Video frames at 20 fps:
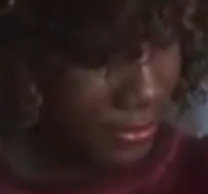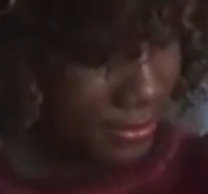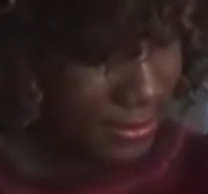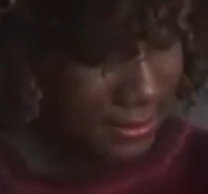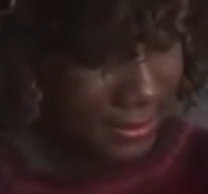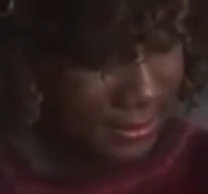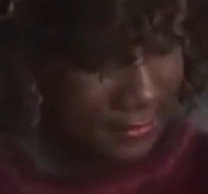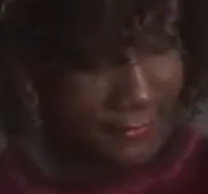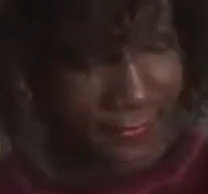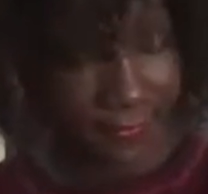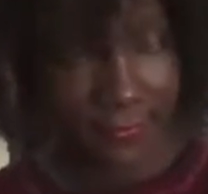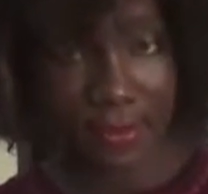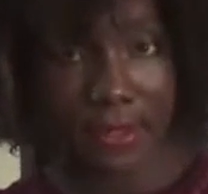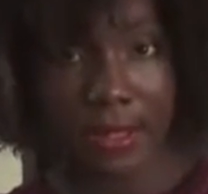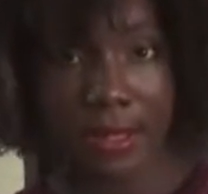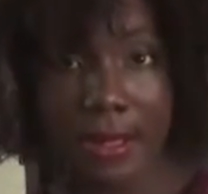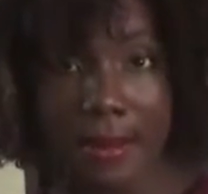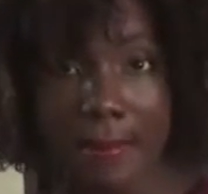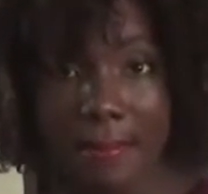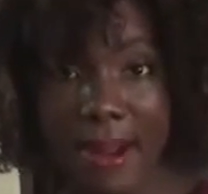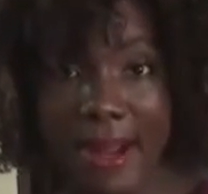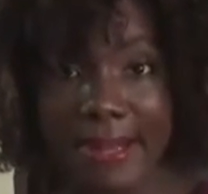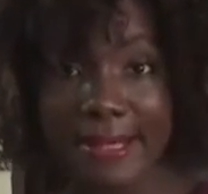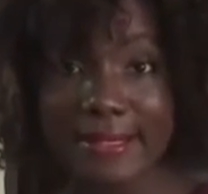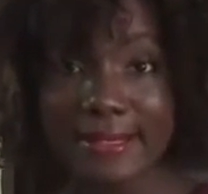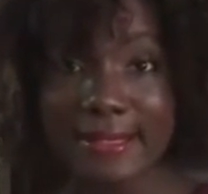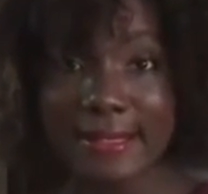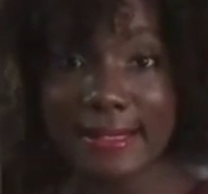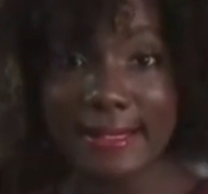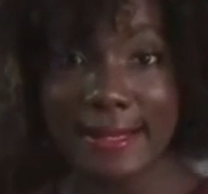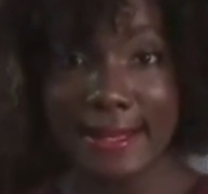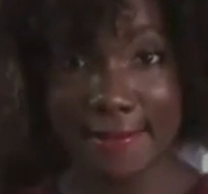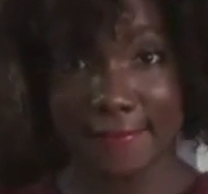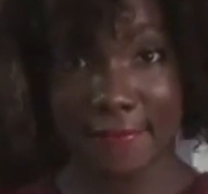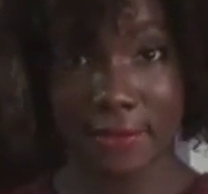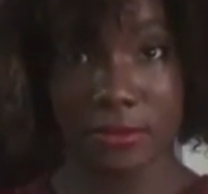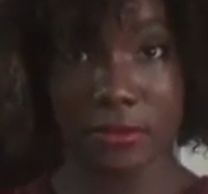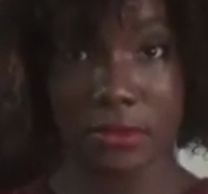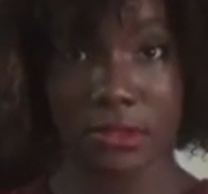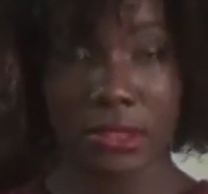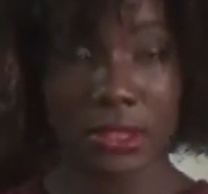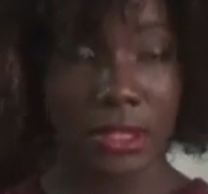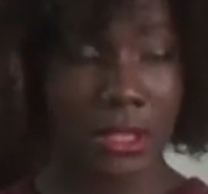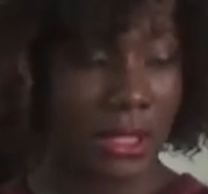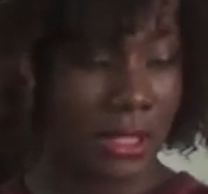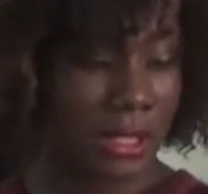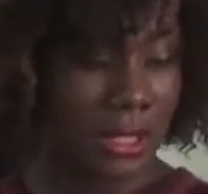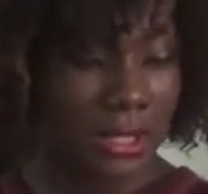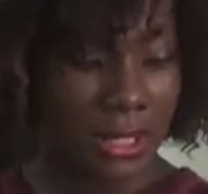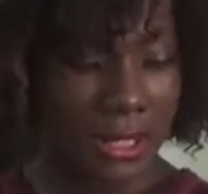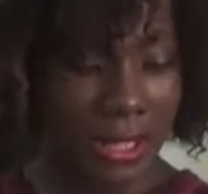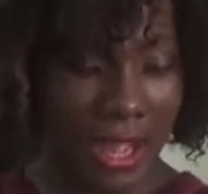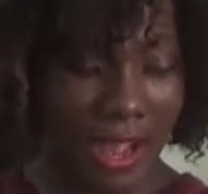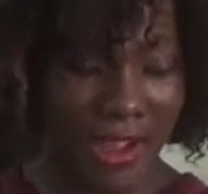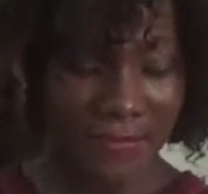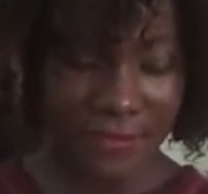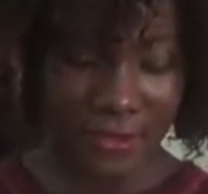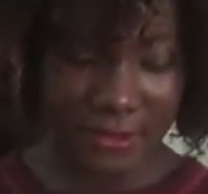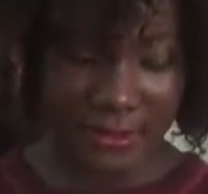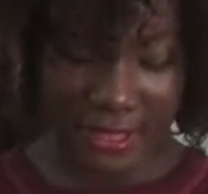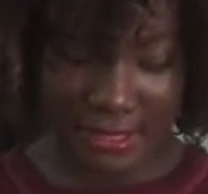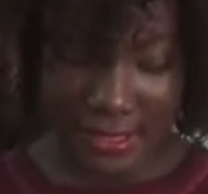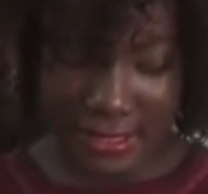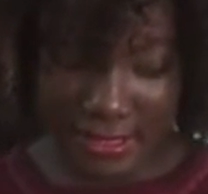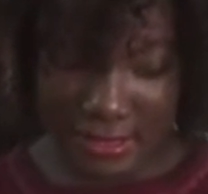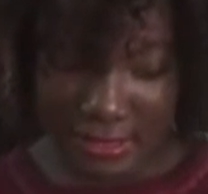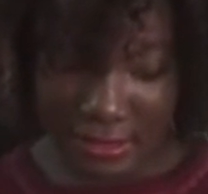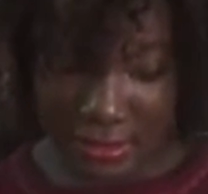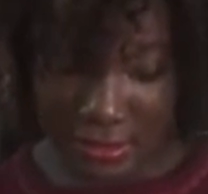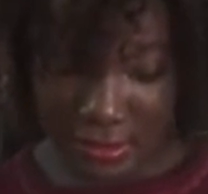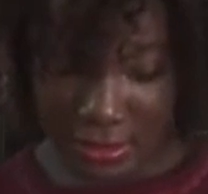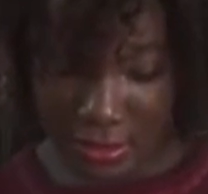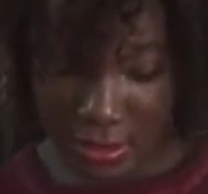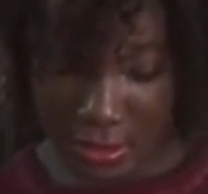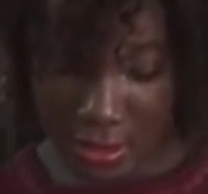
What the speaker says: sleeve. Mine is 11. After taking